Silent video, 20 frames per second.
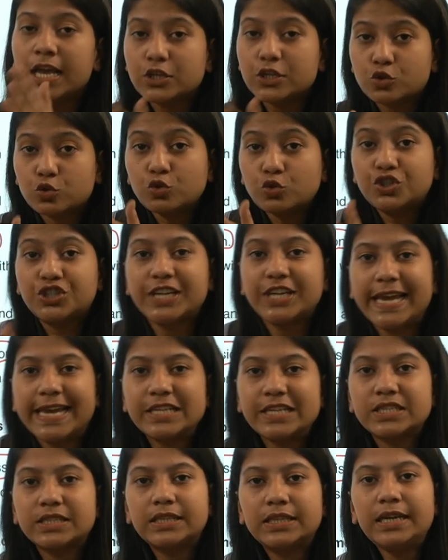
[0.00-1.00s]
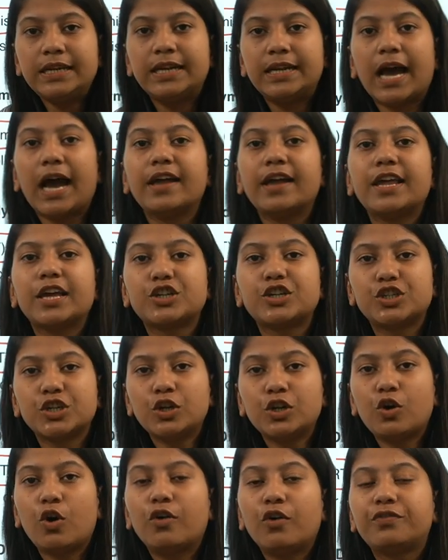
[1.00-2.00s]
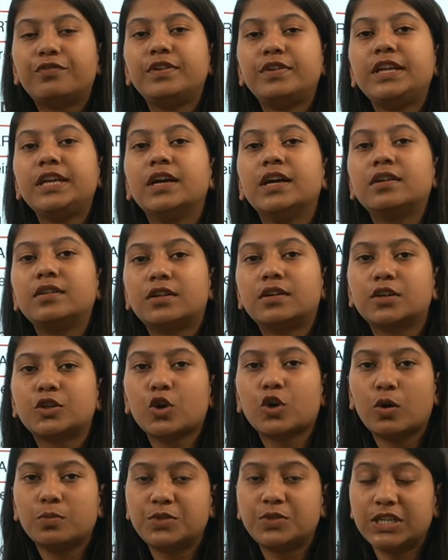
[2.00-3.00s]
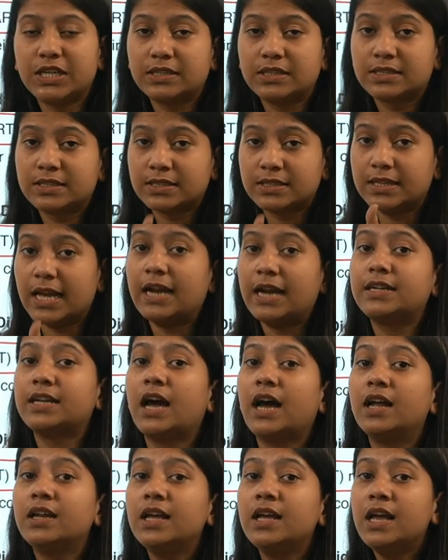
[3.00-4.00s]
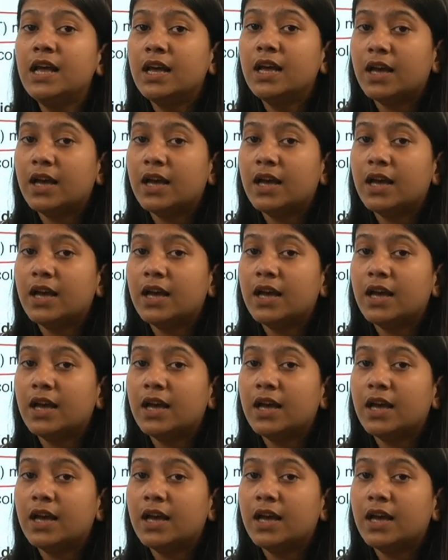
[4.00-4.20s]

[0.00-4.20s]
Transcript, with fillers: is to change the direction of near earth objects that are